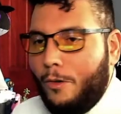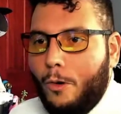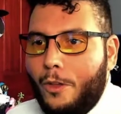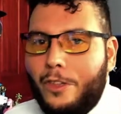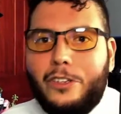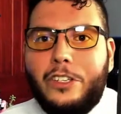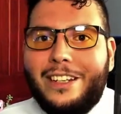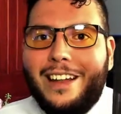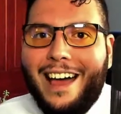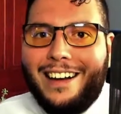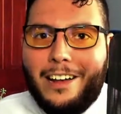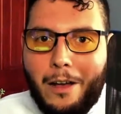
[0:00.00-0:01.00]
or they're just
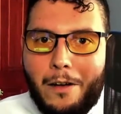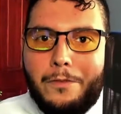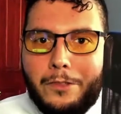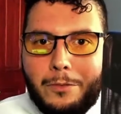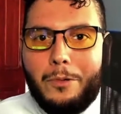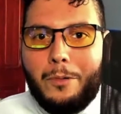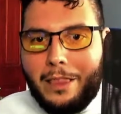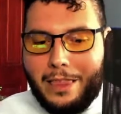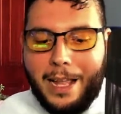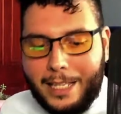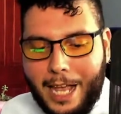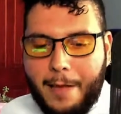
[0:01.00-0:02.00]
not comfortable with
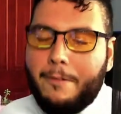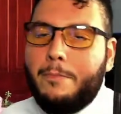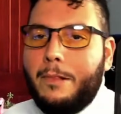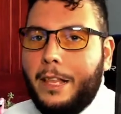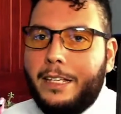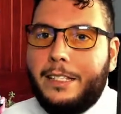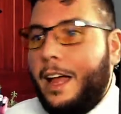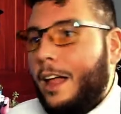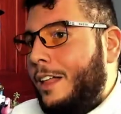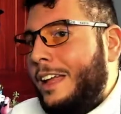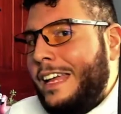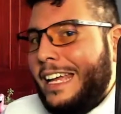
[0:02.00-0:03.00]
that type of playstyle.